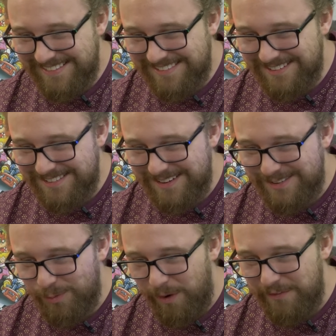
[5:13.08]
it's so stupid.
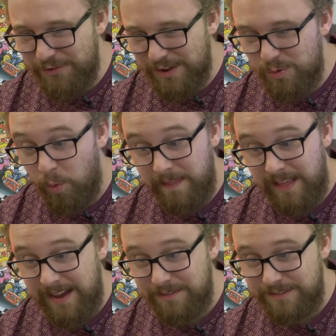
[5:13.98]
It's one, there's only one
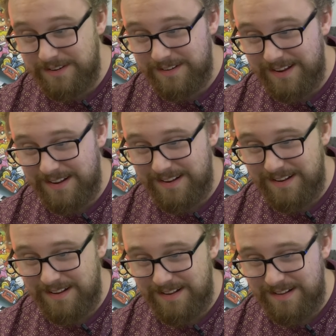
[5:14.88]
left. What's the
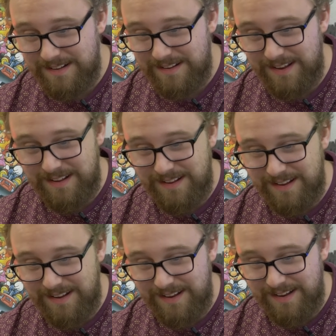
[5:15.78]
brand?
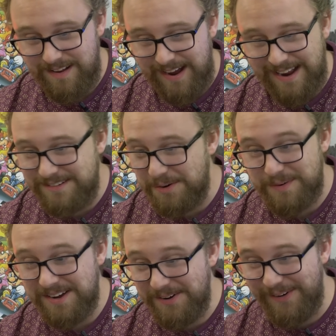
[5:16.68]
I
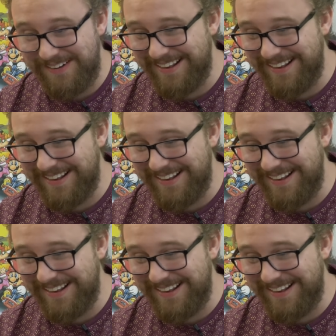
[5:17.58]
don't know.